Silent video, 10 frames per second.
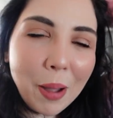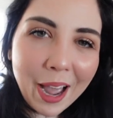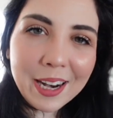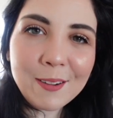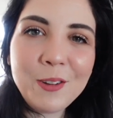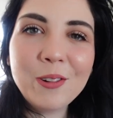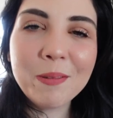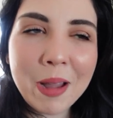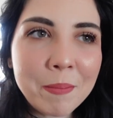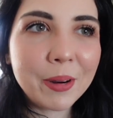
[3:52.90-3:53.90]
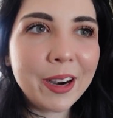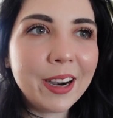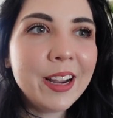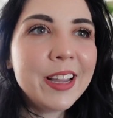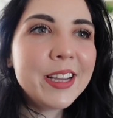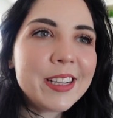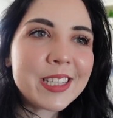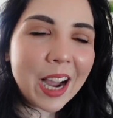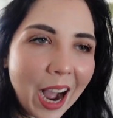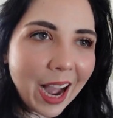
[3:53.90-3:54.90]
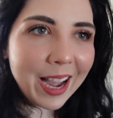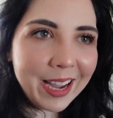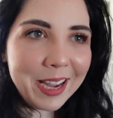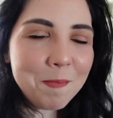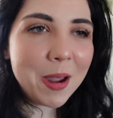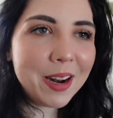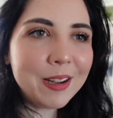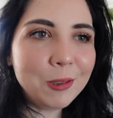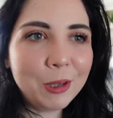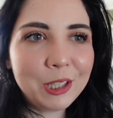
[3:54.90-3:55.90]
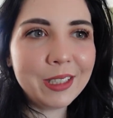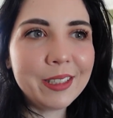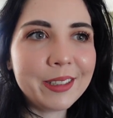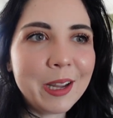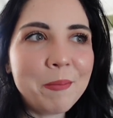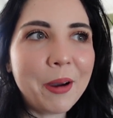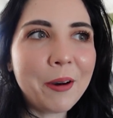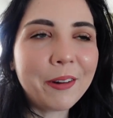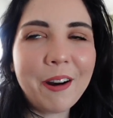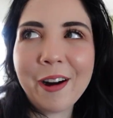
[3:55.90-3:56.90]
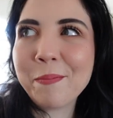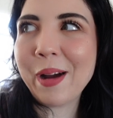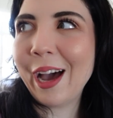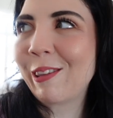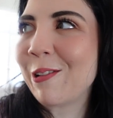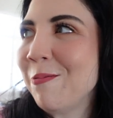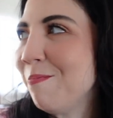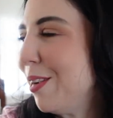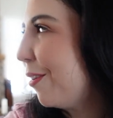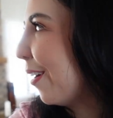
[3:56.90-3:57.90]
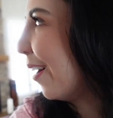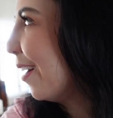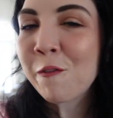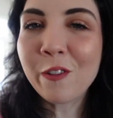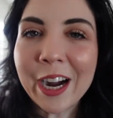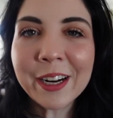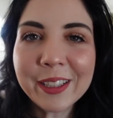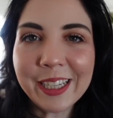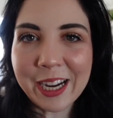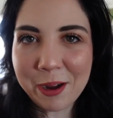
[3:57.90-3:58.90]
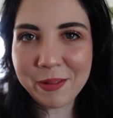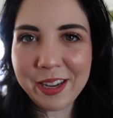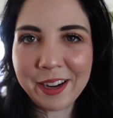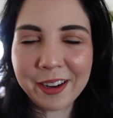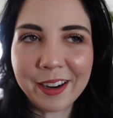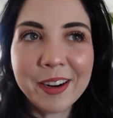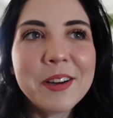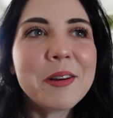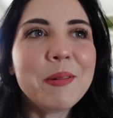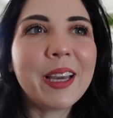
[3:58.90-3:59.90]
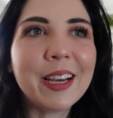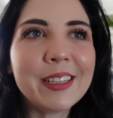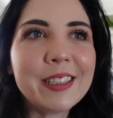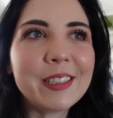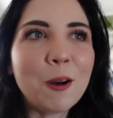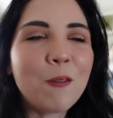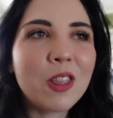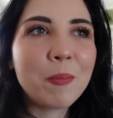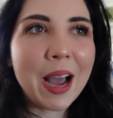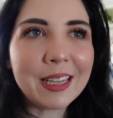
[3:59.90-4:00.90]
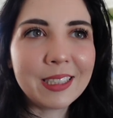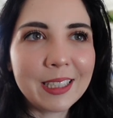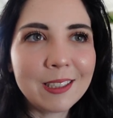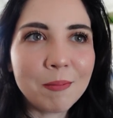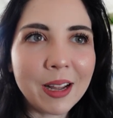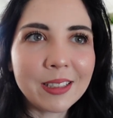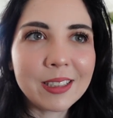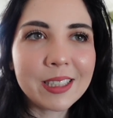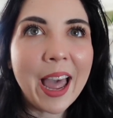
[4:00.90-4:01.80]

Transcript: But if you remember, Ty made his wishes about our bathroom mirror finally coming here, because over the past 6 months,